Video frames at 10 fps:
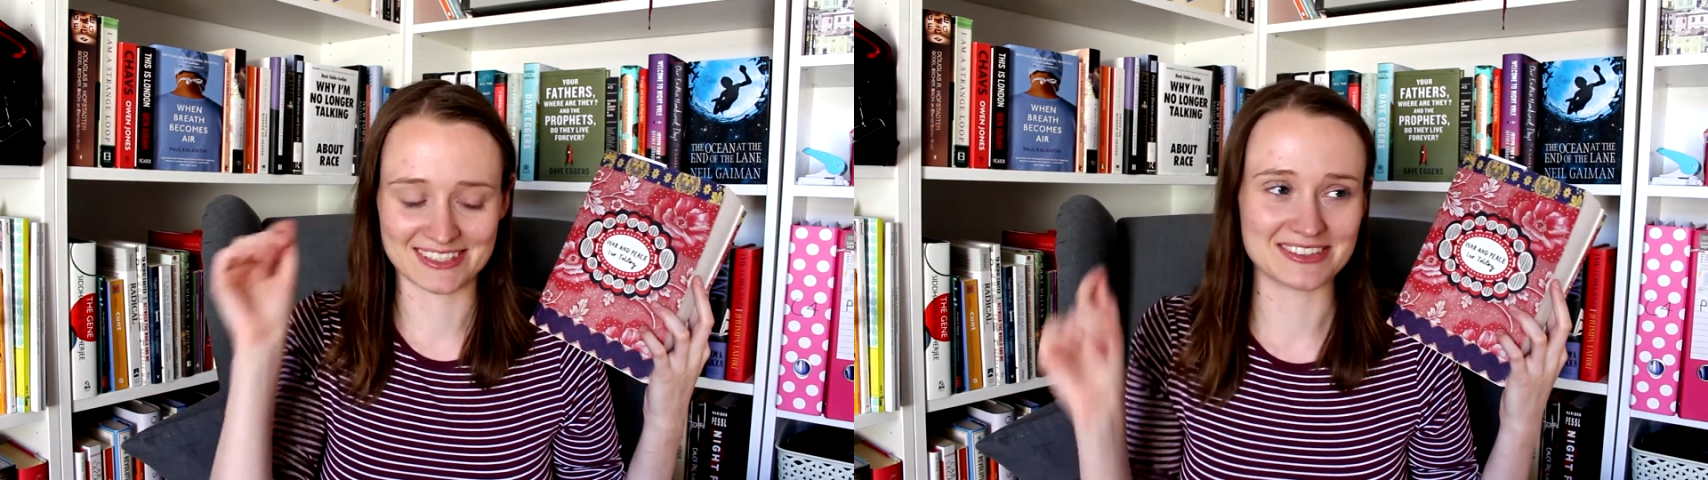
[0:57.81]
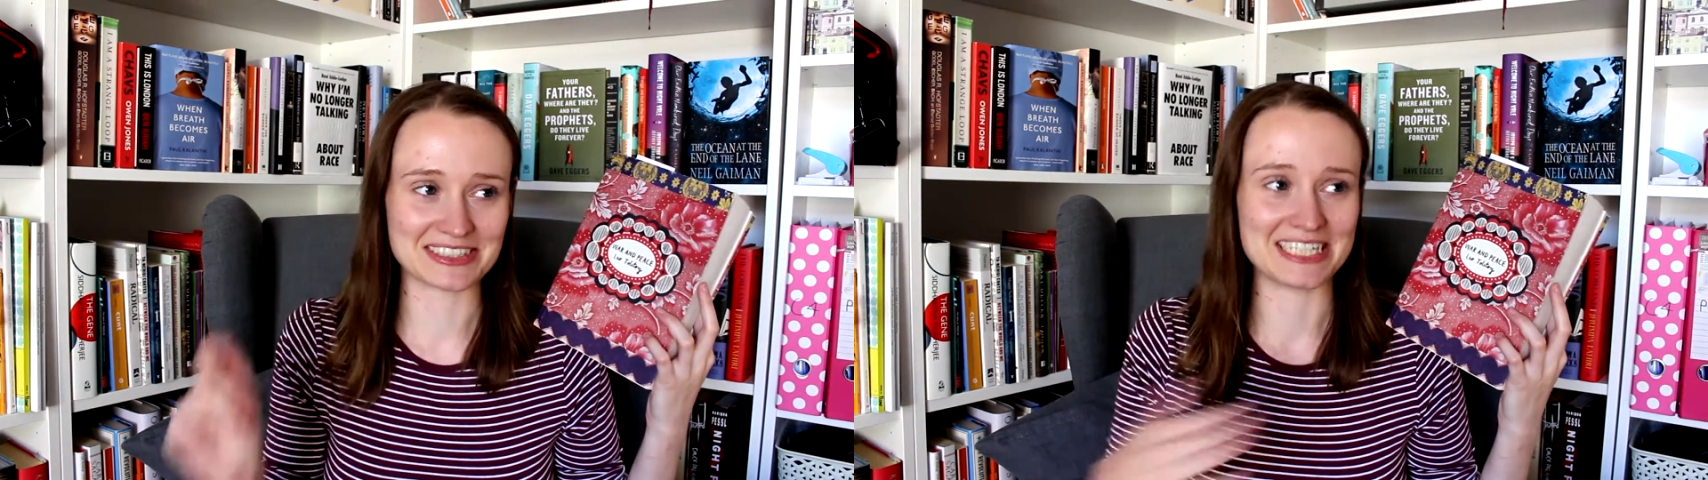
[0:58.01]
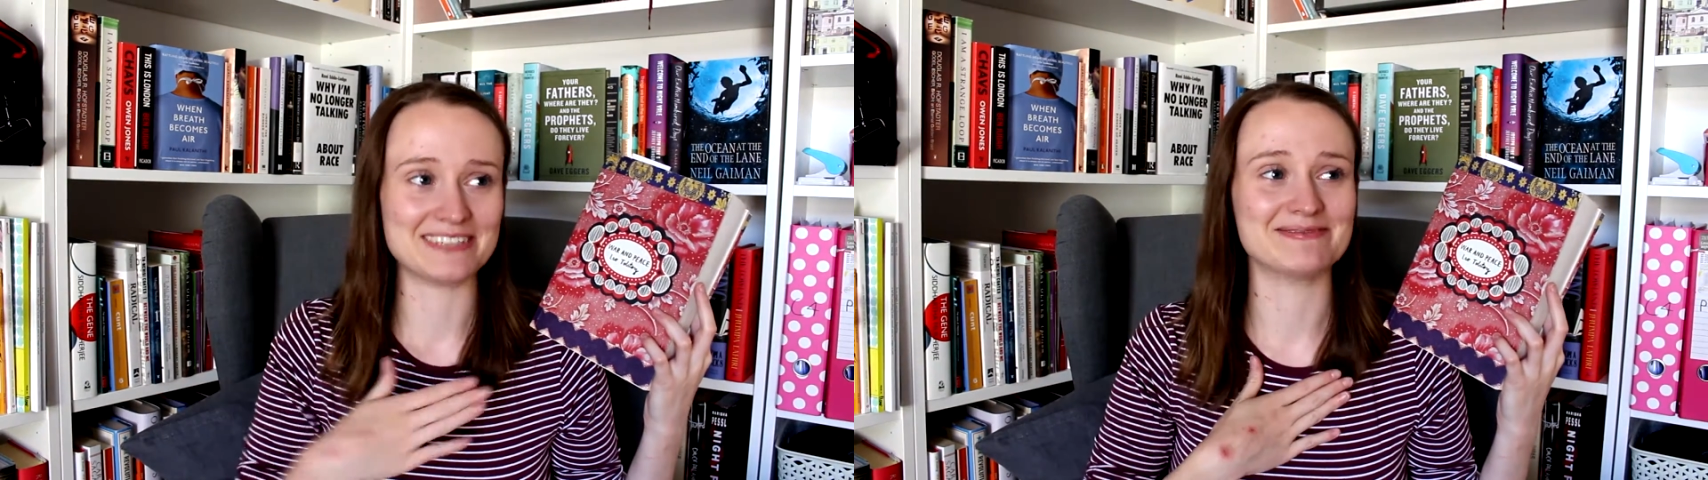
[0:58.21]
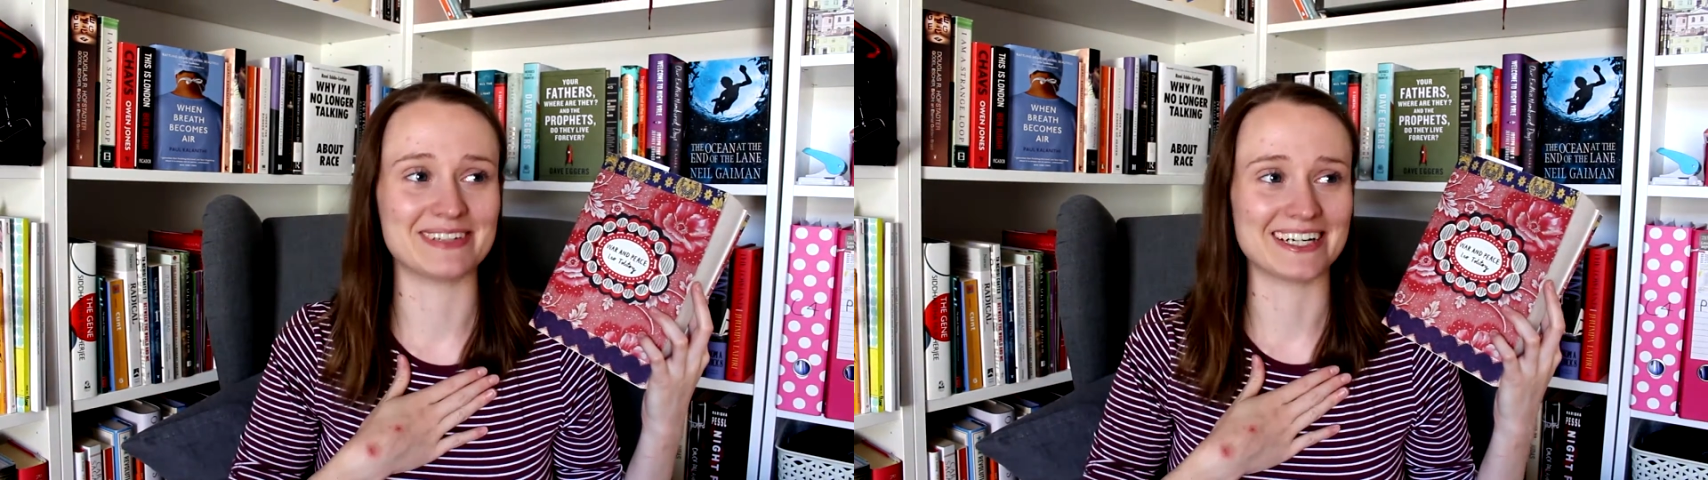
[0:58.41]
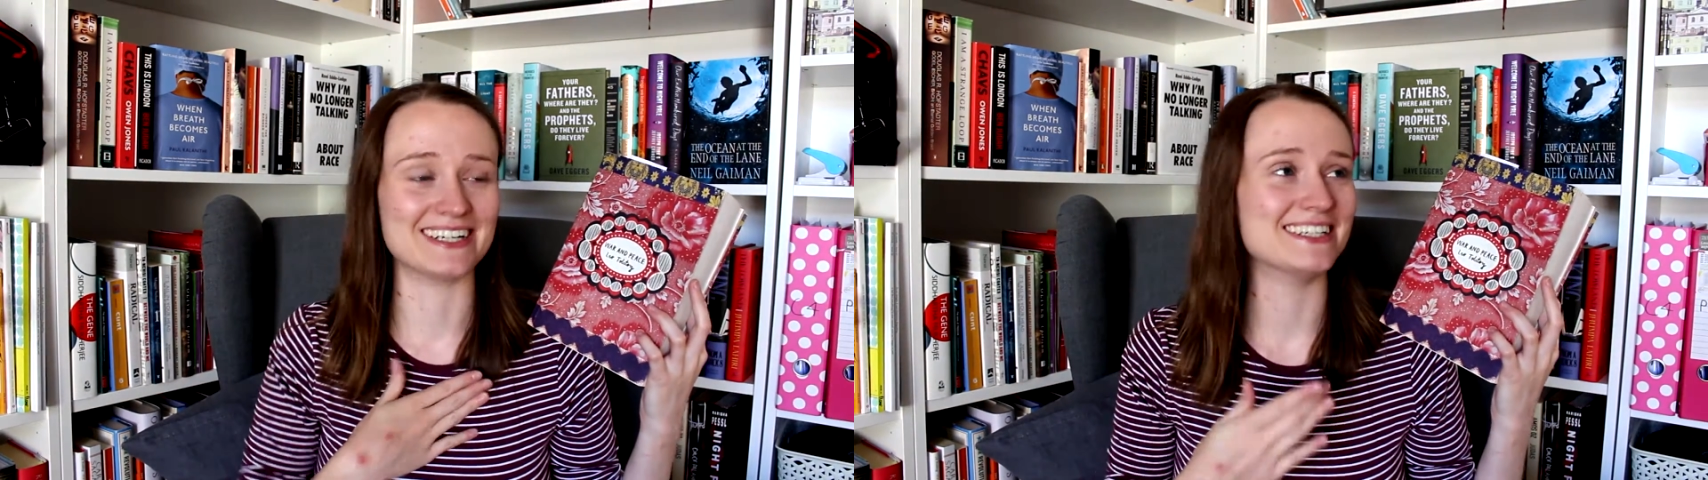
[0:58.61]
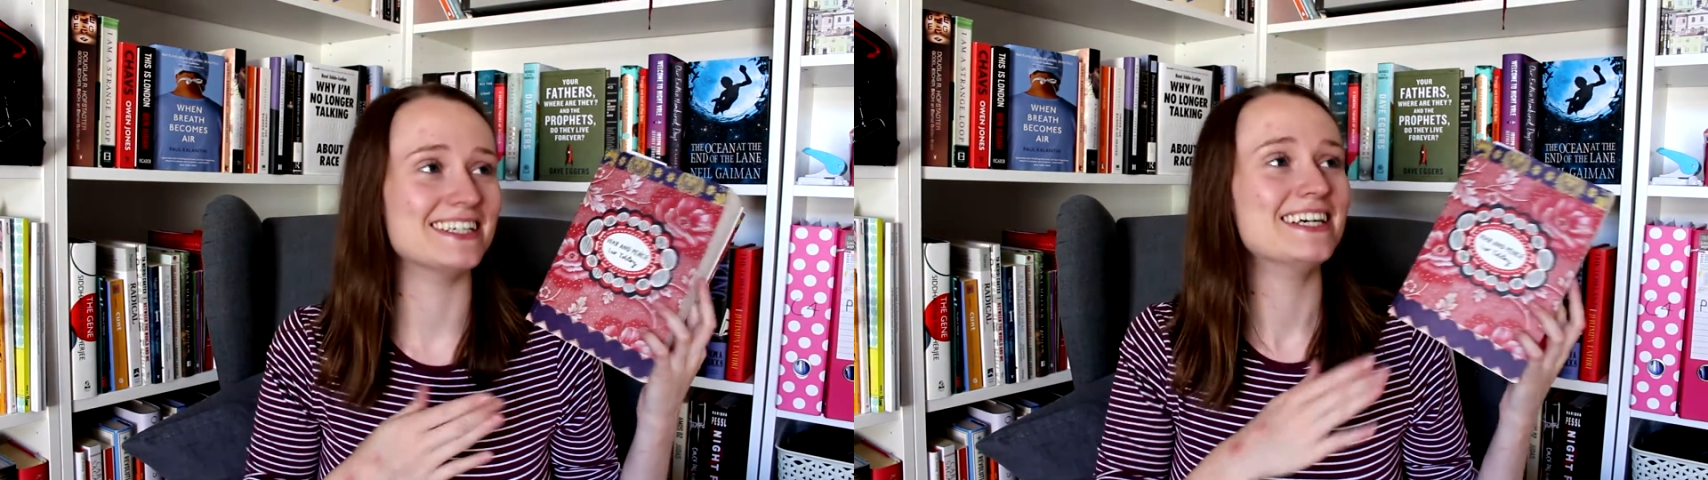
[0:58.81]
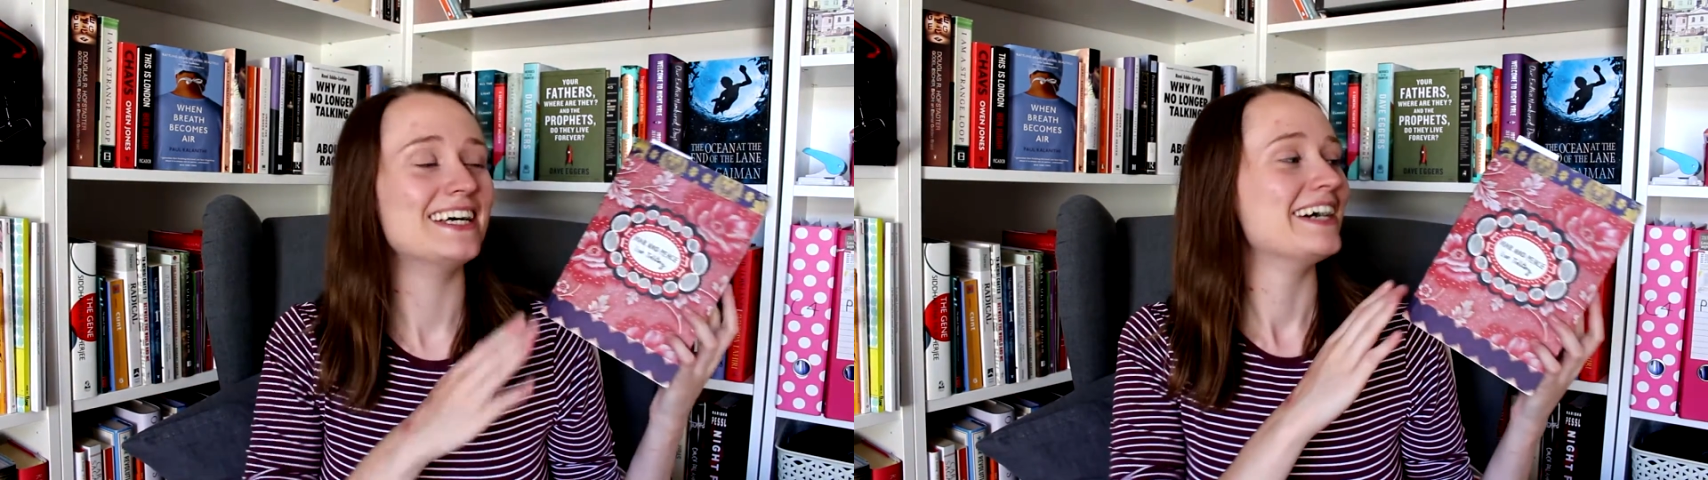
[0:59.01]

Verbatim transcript: Andre, my heart.